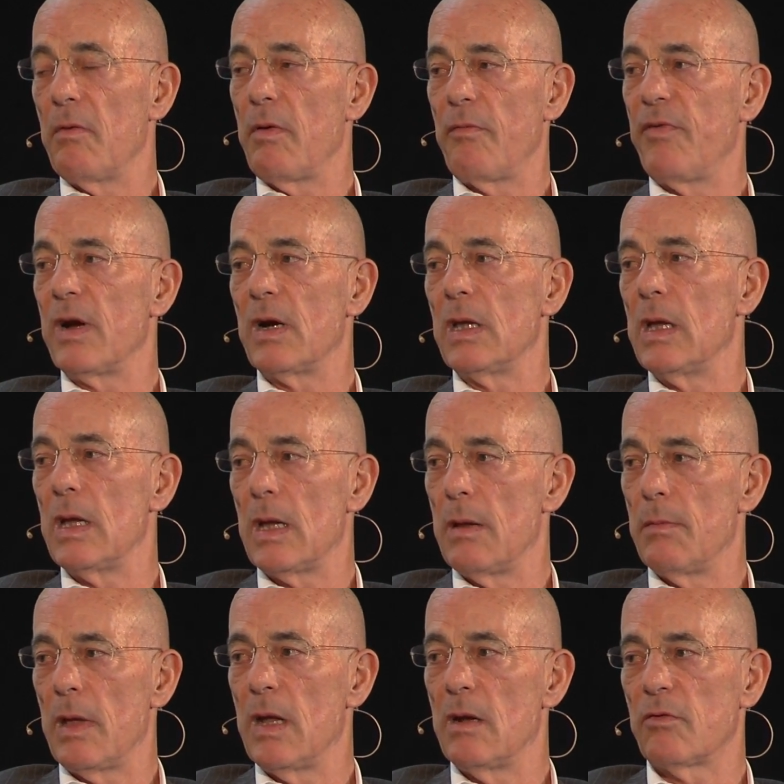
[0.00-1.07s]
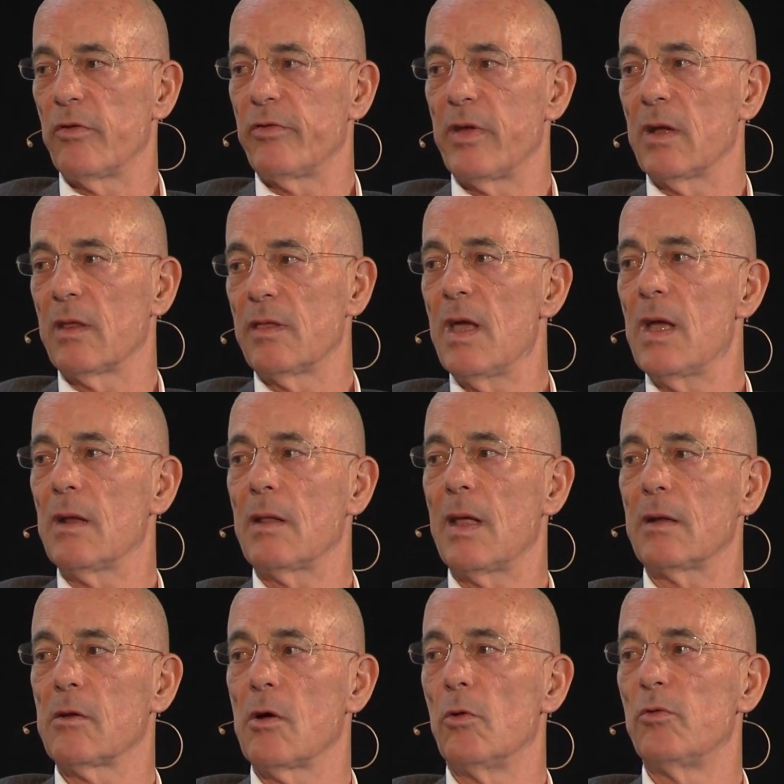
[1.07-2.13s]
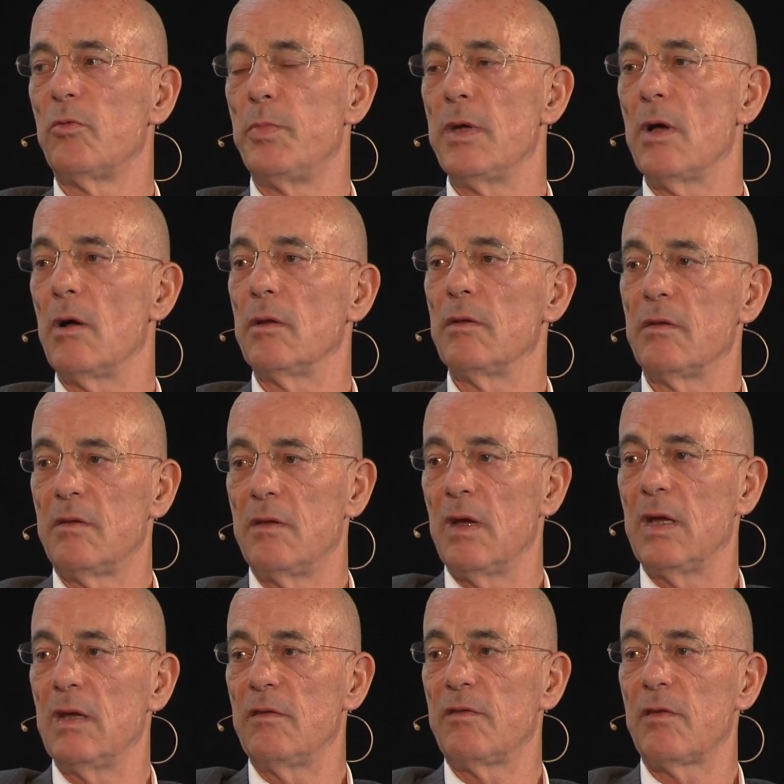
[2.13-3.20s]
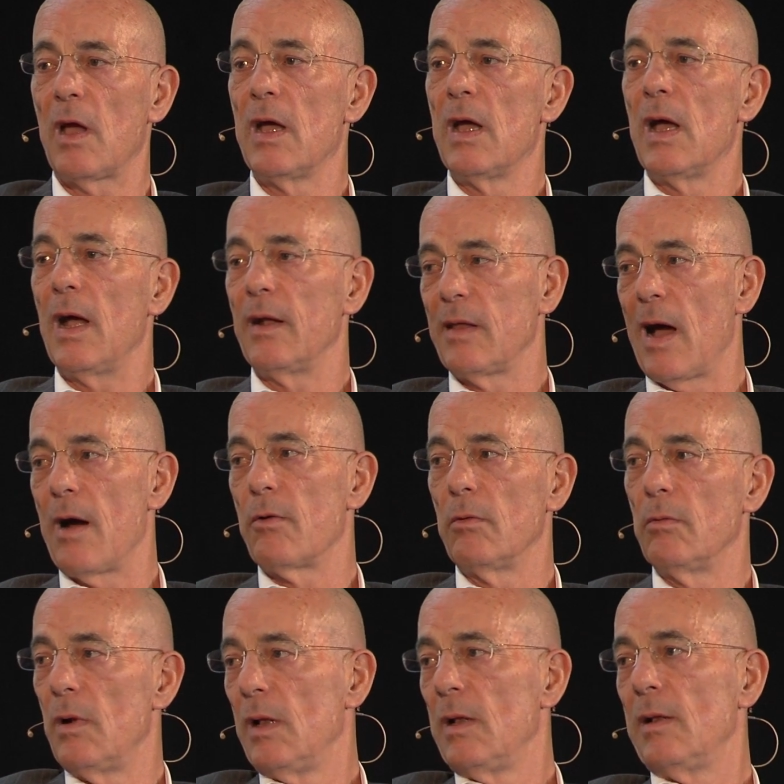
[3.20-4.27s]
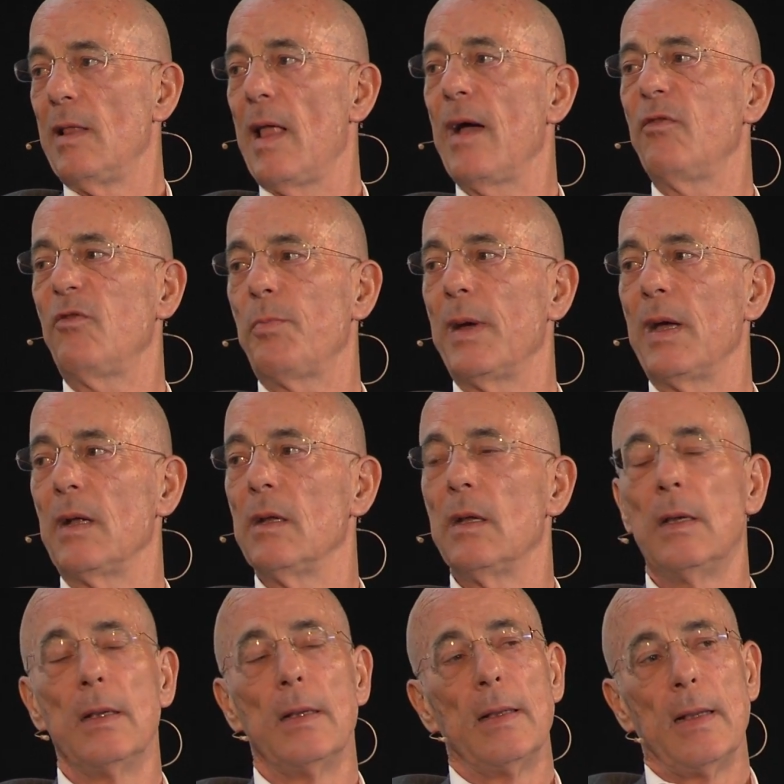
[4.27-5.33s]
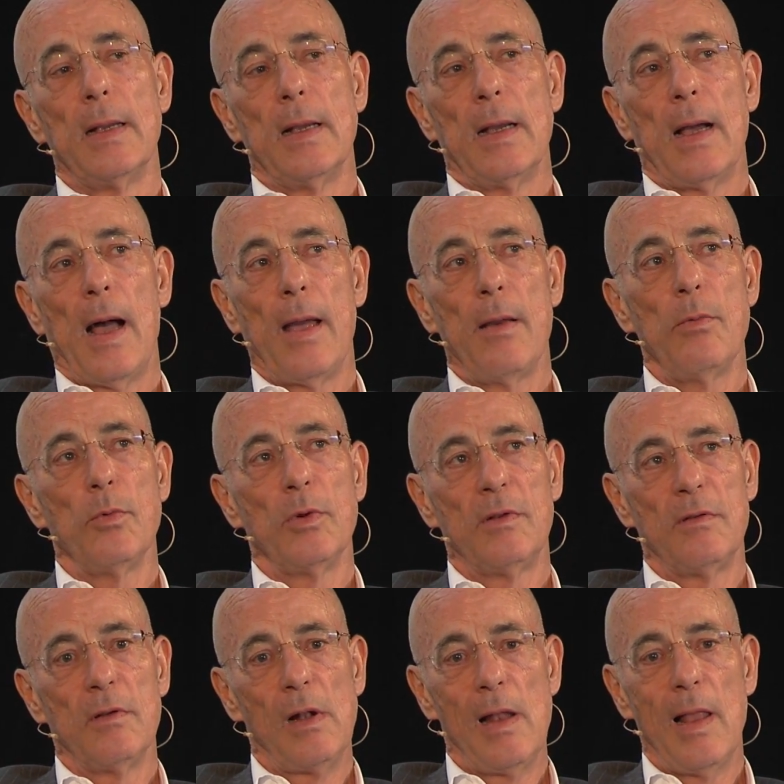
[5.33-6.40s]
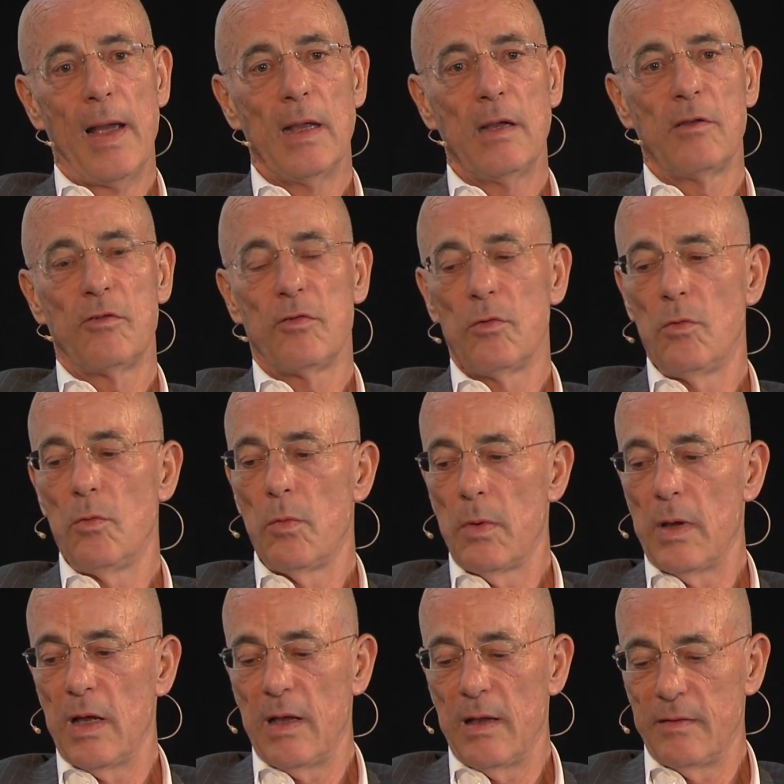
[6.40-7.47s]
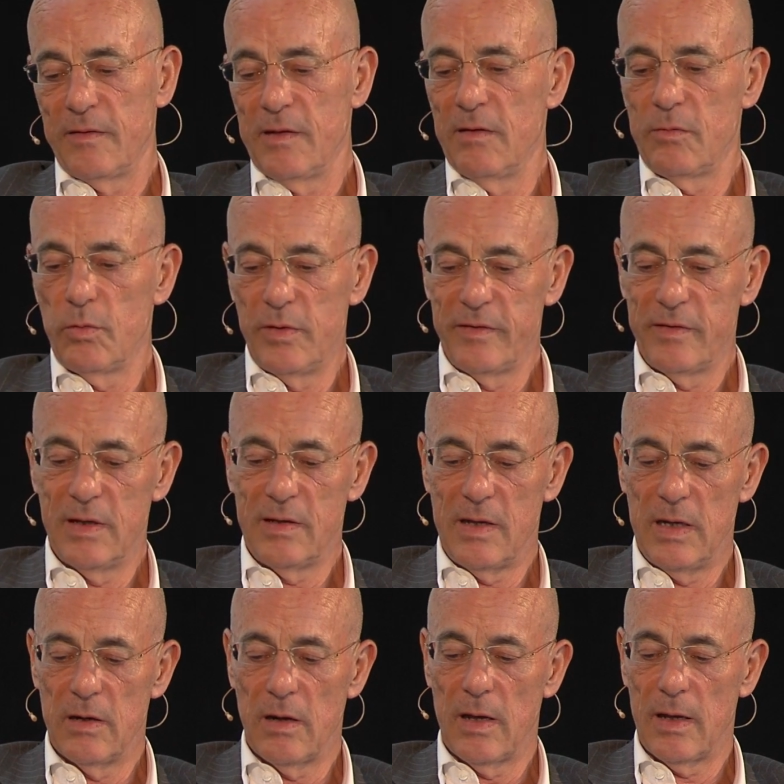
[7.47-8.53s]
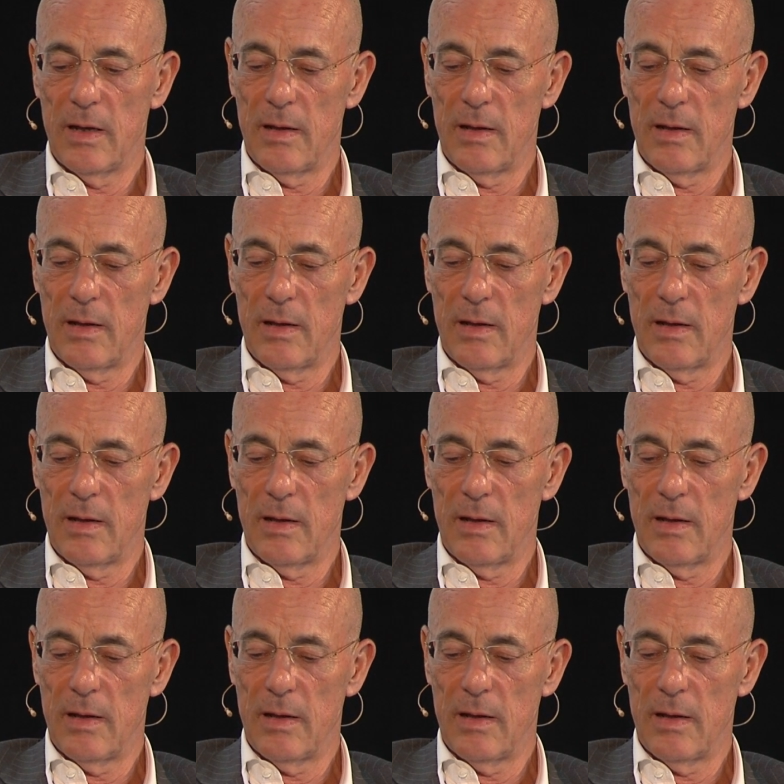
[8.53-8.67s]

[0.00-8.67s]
a very interesting thing that goes beyond his and our lifespan. I would like to, since we sit here,